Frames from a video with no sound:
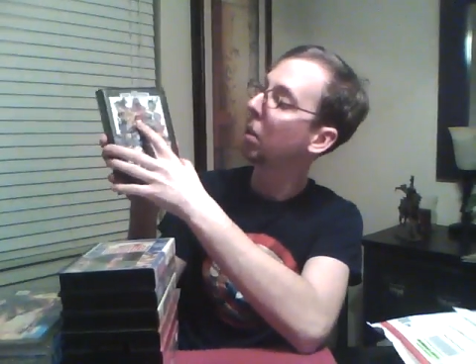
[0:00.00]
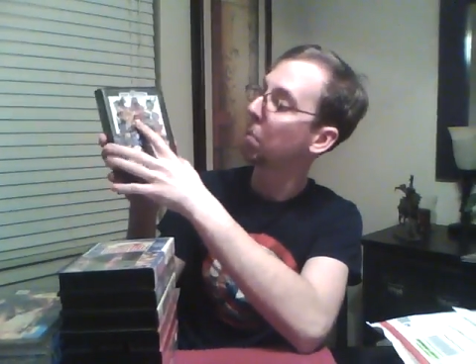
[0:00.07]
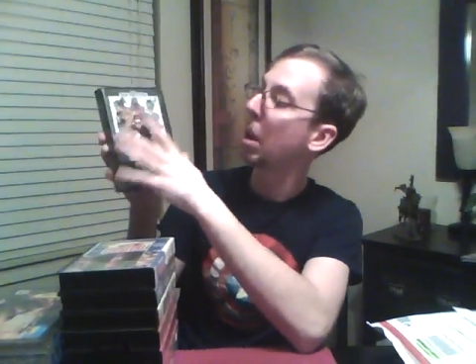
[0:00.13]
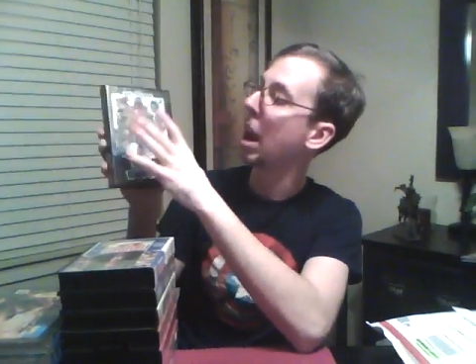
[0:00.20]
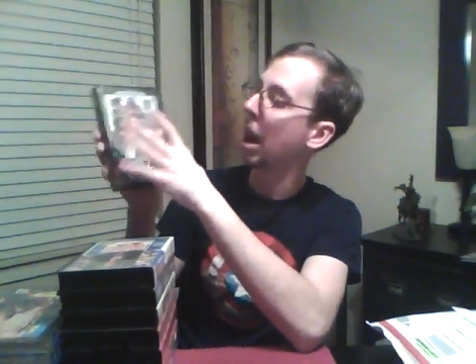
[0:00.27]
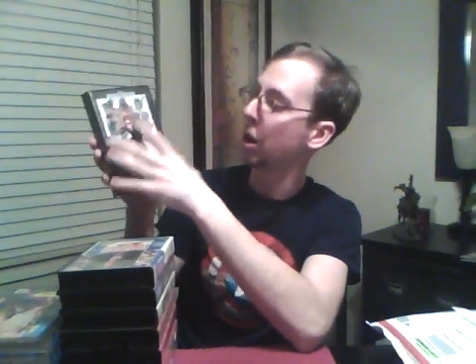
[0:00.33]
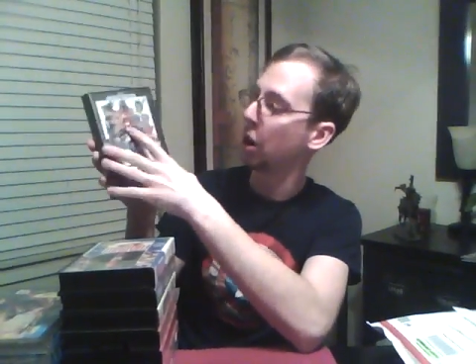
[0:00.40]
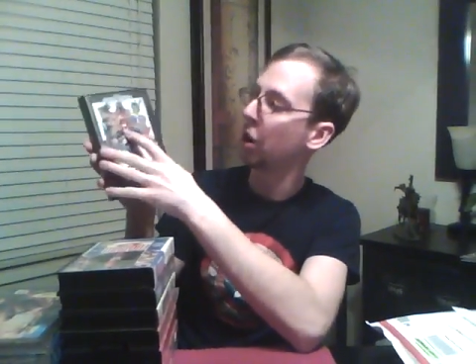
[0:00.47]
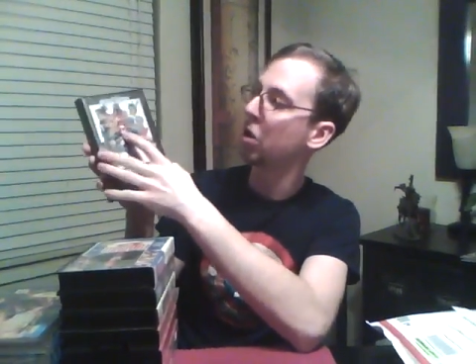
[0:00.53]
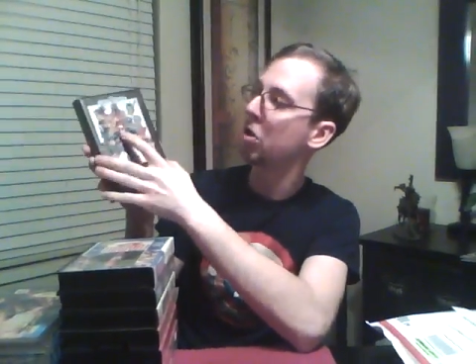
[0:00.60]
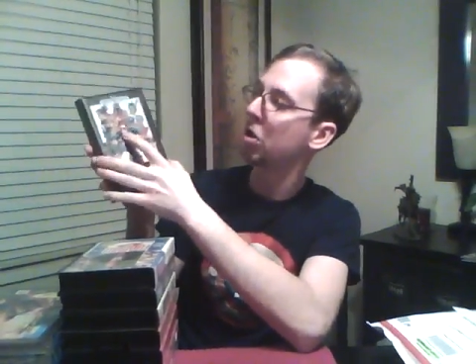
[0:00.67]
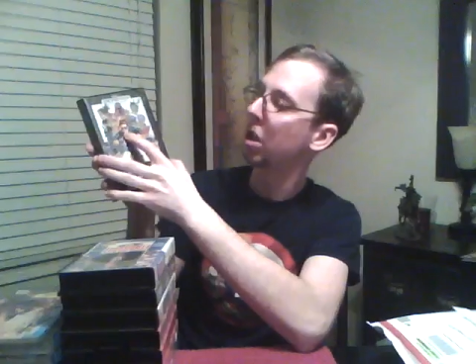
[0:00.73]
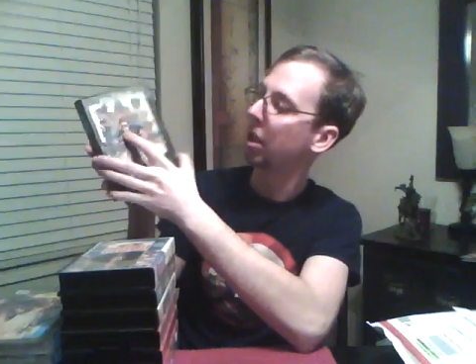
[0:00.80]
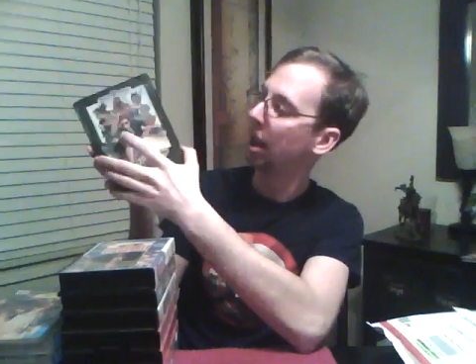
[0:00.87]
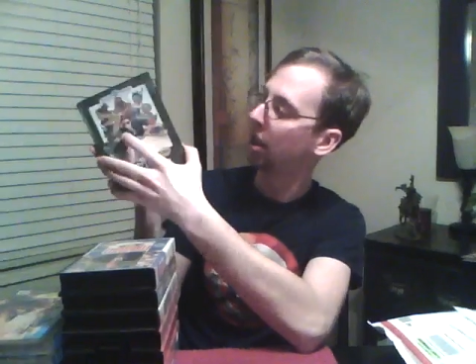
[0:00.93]
and I
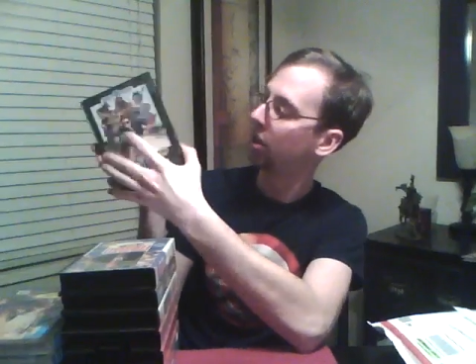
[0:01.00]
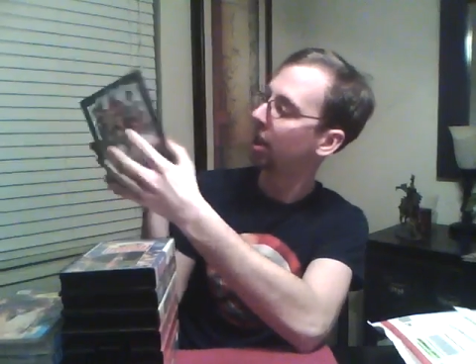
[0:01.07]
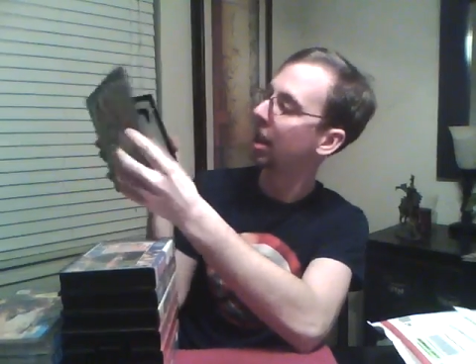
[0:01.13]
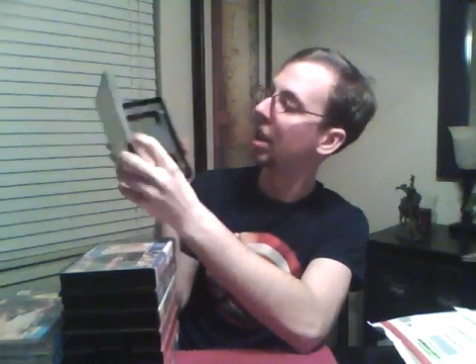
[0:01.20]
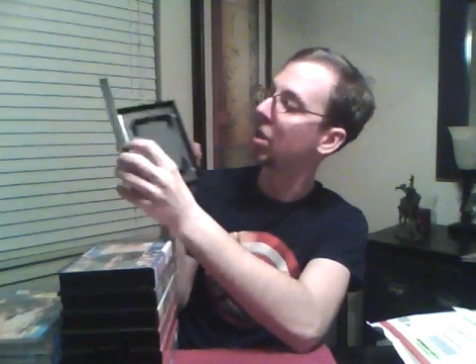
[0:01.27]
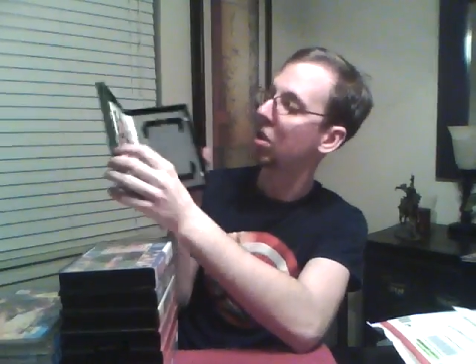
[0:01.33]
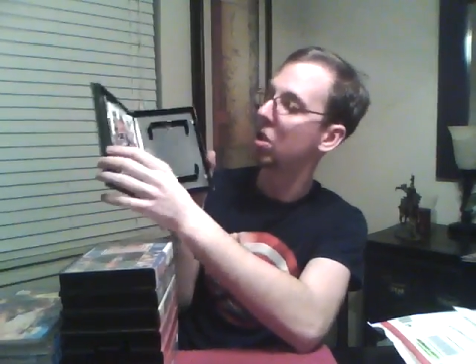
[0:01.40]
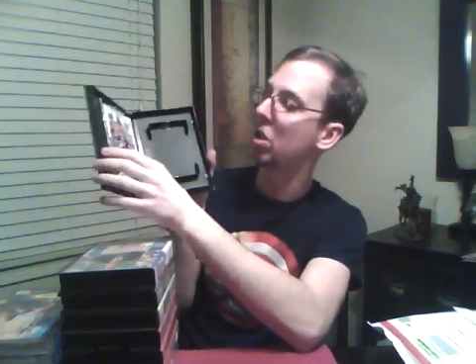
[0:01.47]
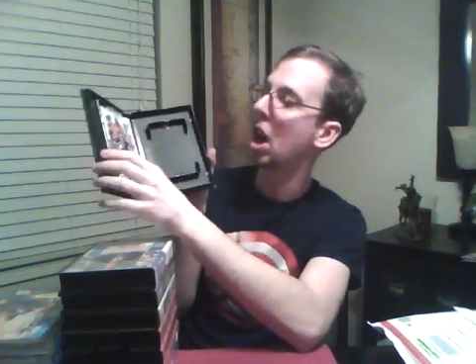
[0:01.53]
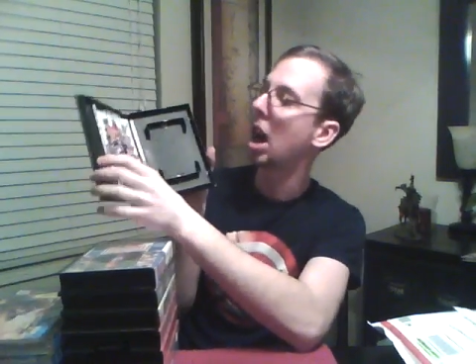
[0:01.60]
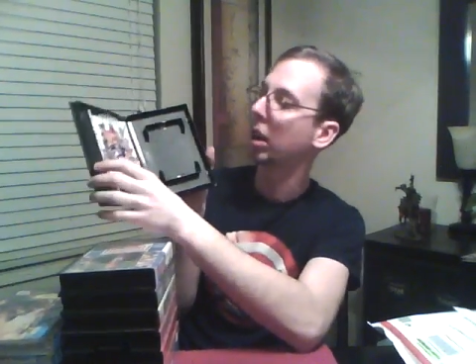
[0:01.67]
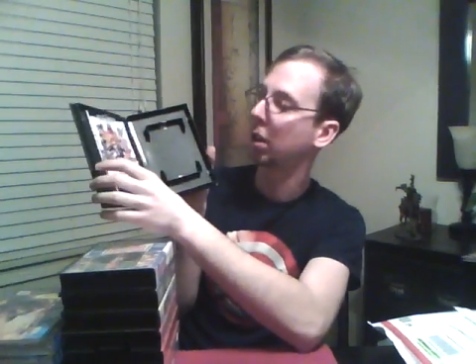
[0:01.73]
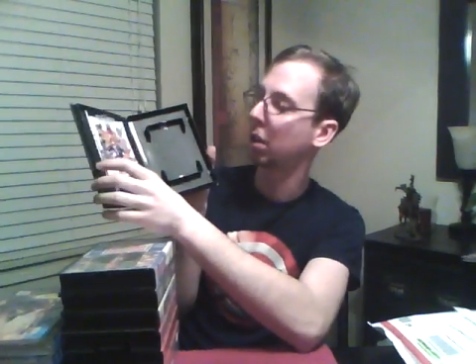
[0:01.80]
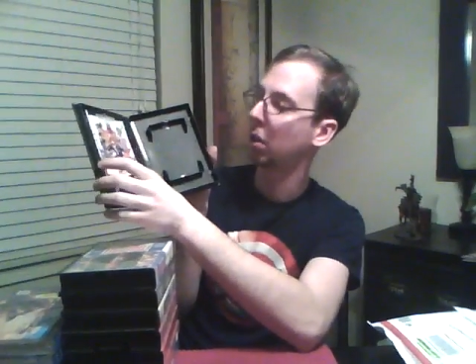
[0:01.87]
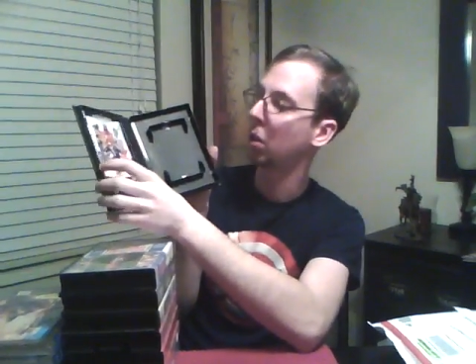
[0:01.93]
understood this, it is
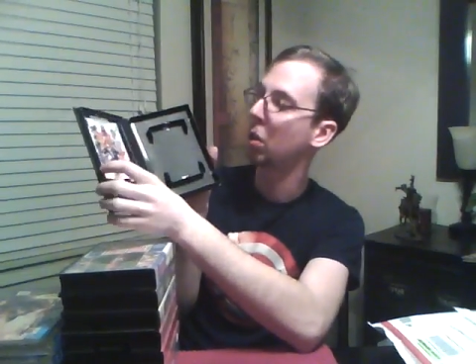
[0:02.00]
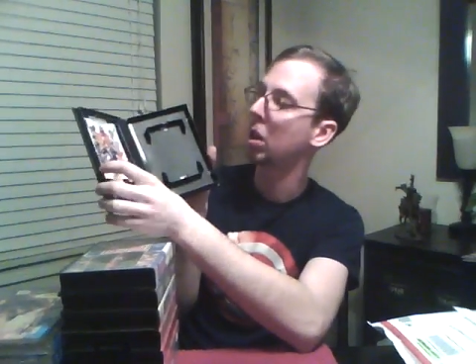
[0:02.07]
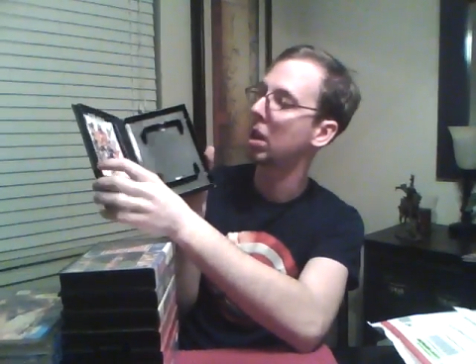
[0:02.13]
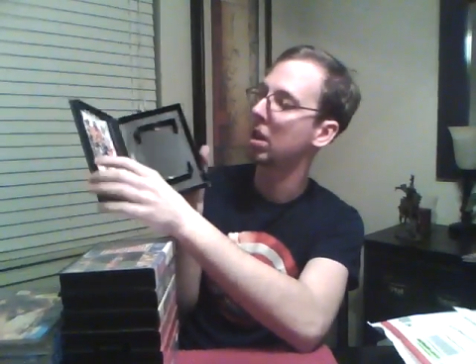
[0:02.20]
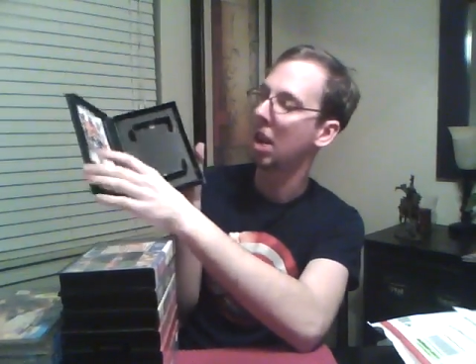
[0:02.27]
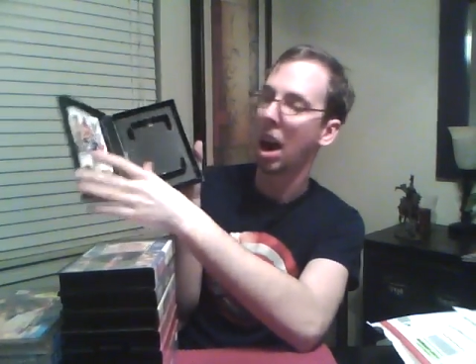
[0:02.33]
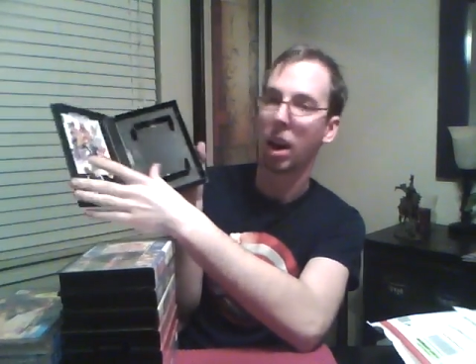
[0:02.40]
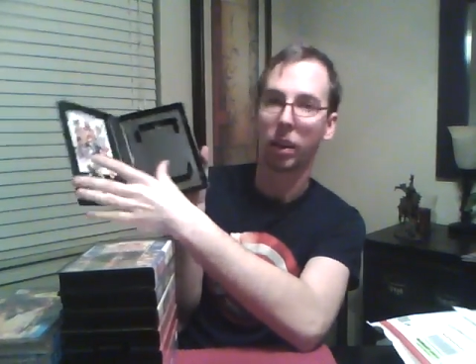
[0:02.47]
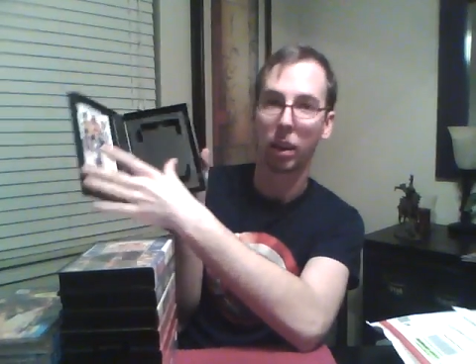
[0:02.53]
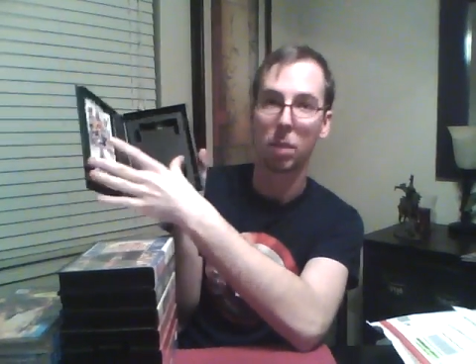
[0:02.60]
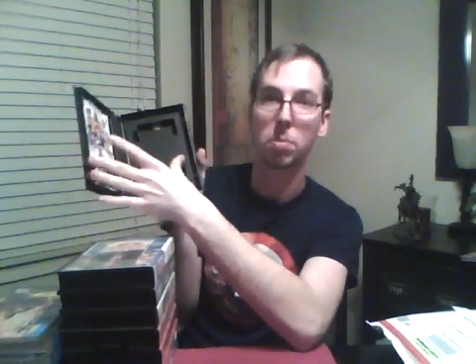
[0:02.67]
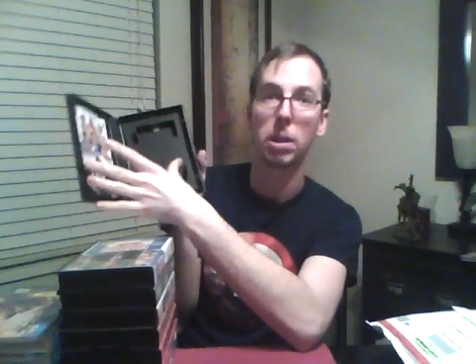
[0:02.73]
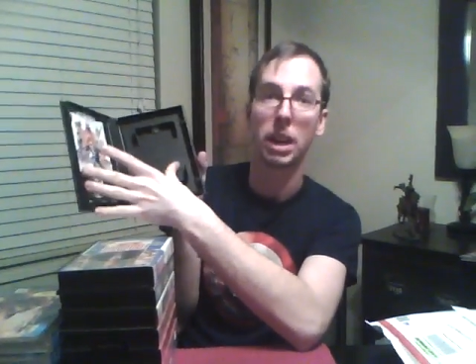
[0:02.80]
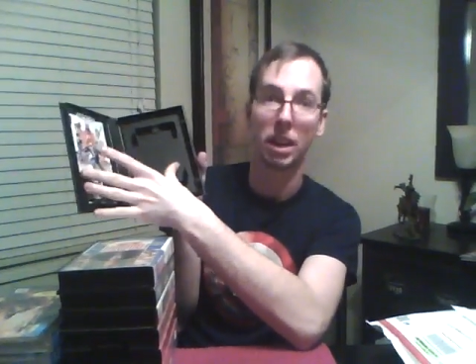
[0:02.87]
not entirely complete.